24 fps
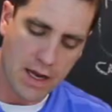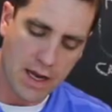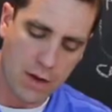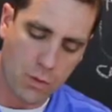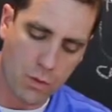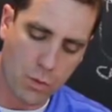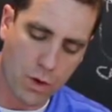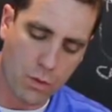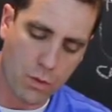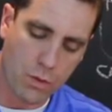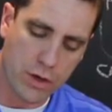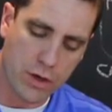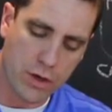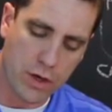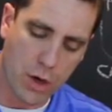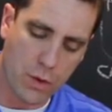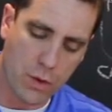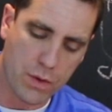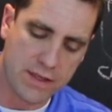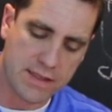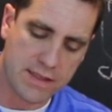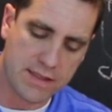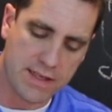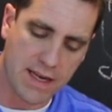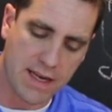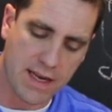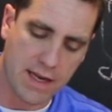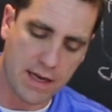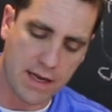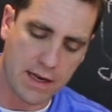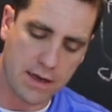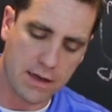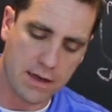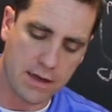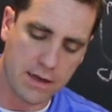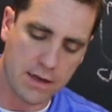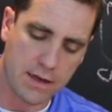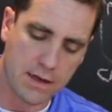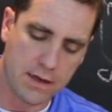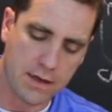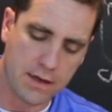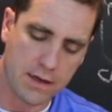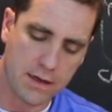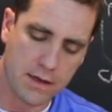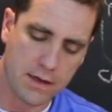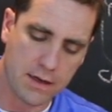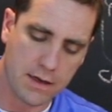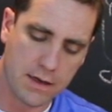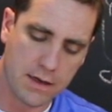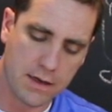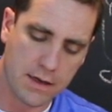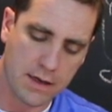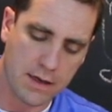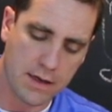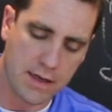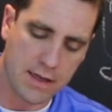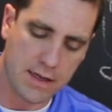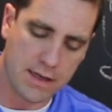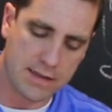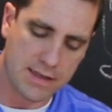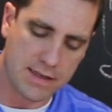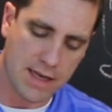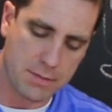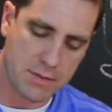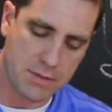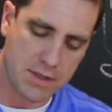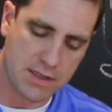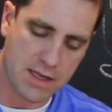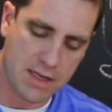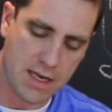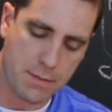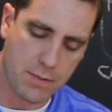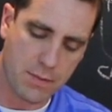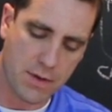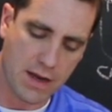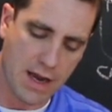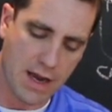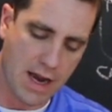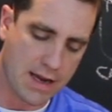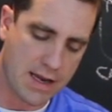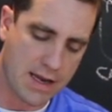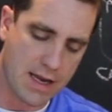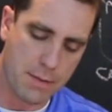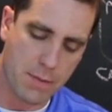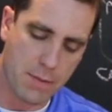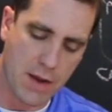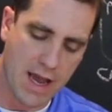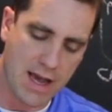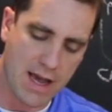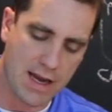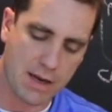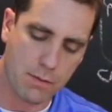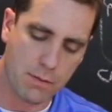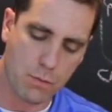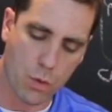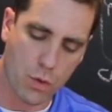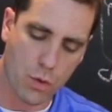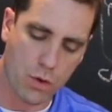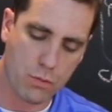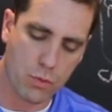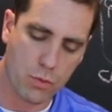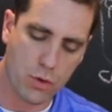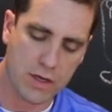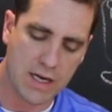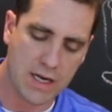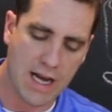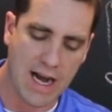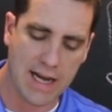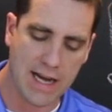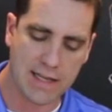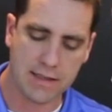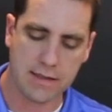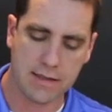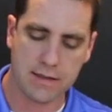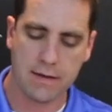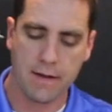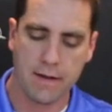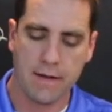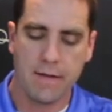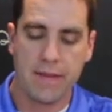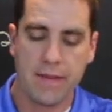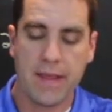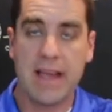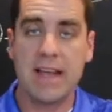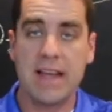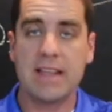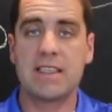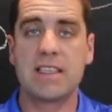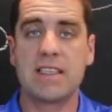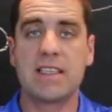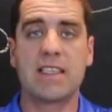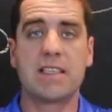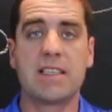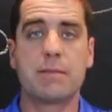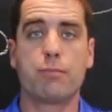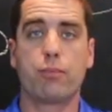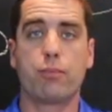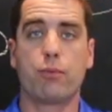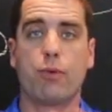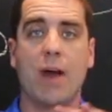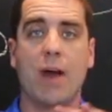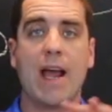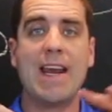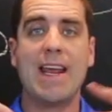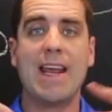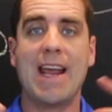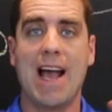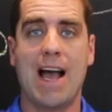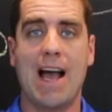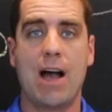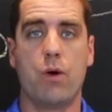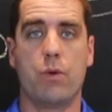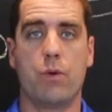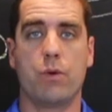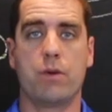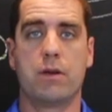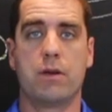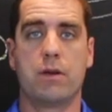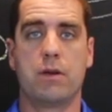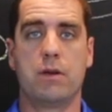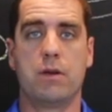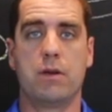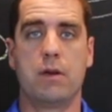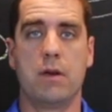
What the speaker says: and what we're noticing is I keep adding more and more dots. It's spreading out.